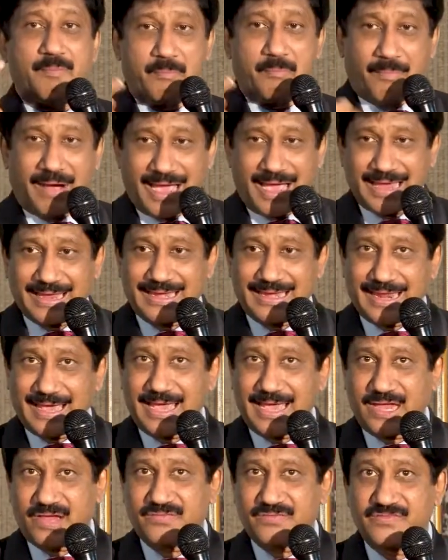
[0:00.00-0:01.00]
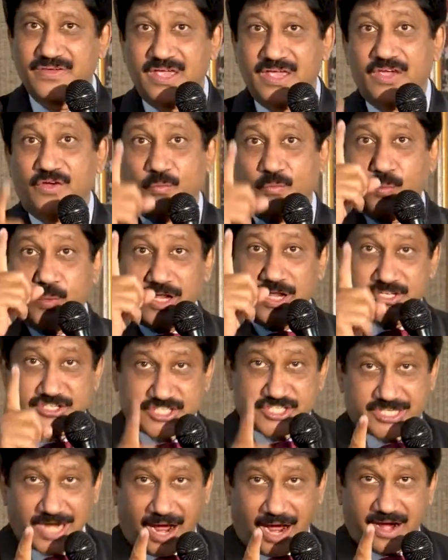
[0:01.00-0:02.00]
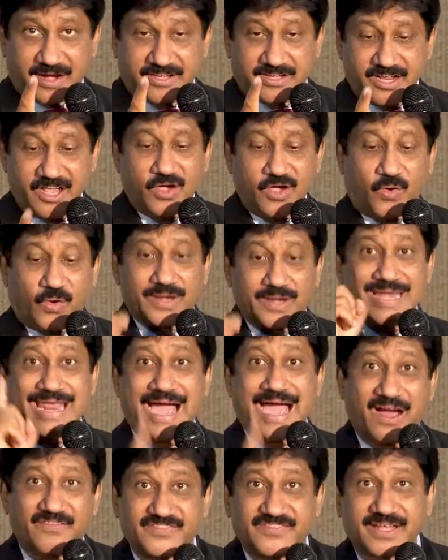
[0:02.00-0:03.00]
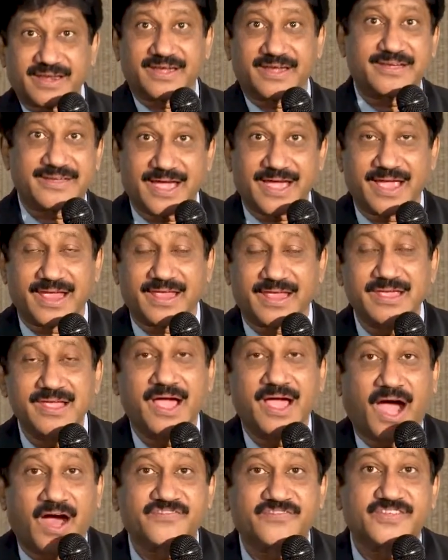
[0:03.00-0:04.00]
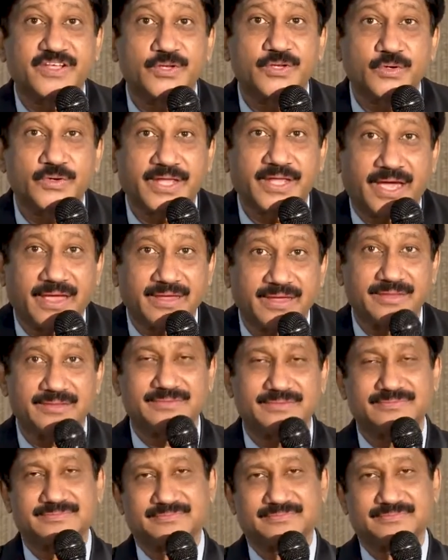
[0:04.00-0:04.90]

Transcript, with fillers: my life will start only after I die, after you die.